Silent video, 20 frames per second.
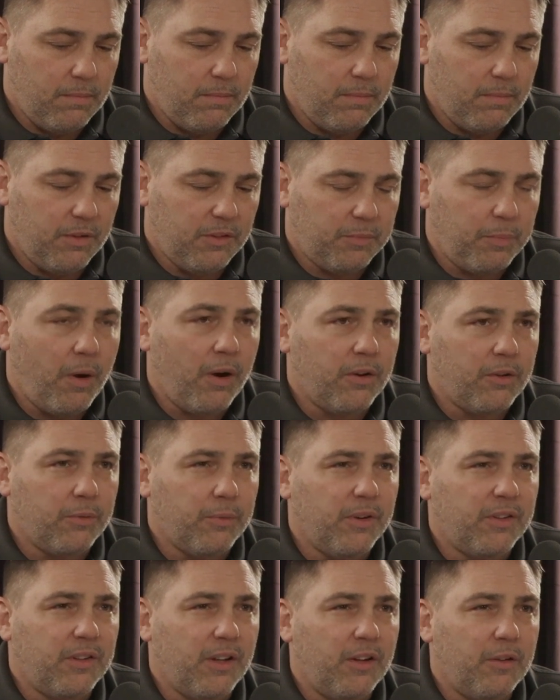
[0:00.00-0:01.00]
is part of the
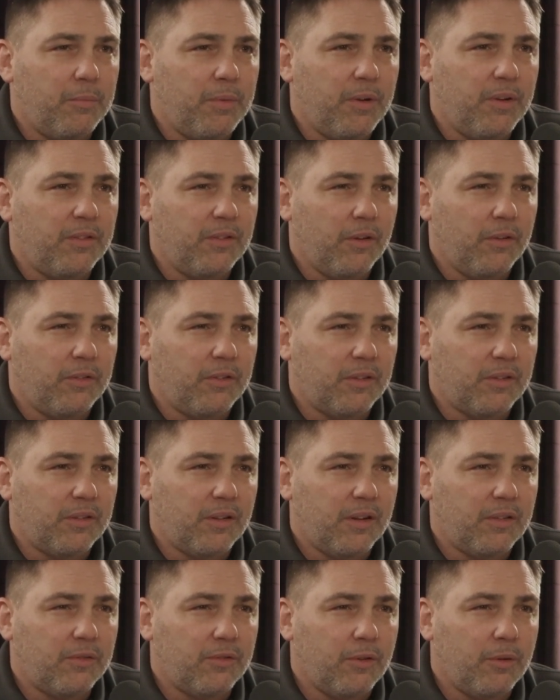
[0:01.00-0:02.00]
reason that you've been so
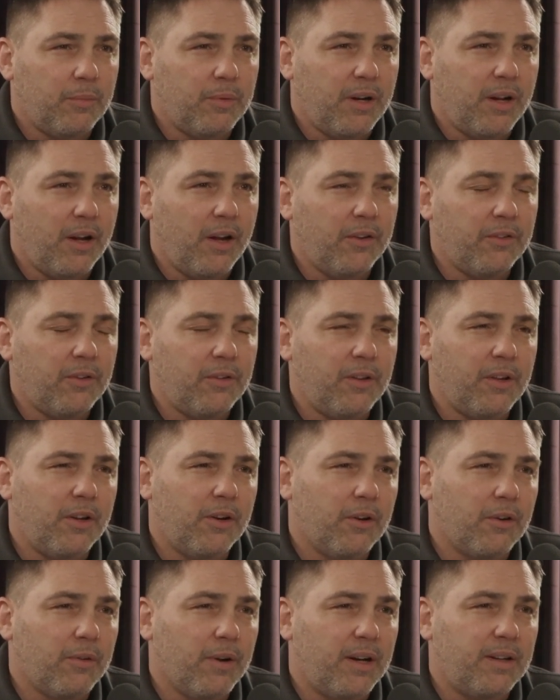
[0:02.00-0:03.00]
successful. But I also think you're
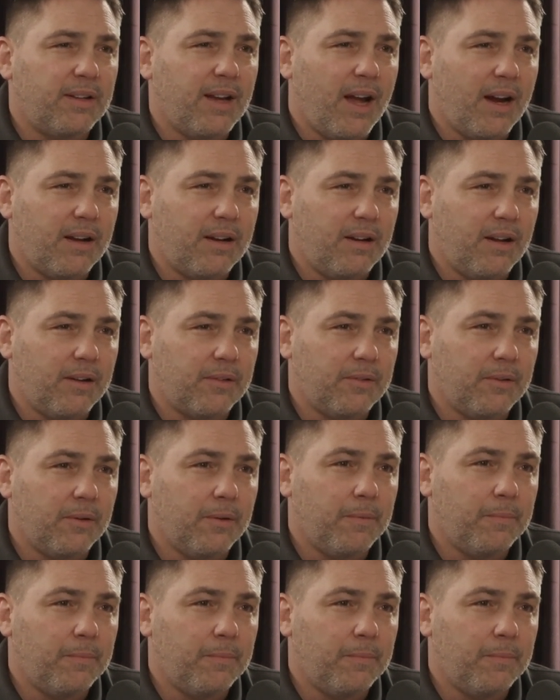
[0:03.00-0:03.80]
a great dot connector.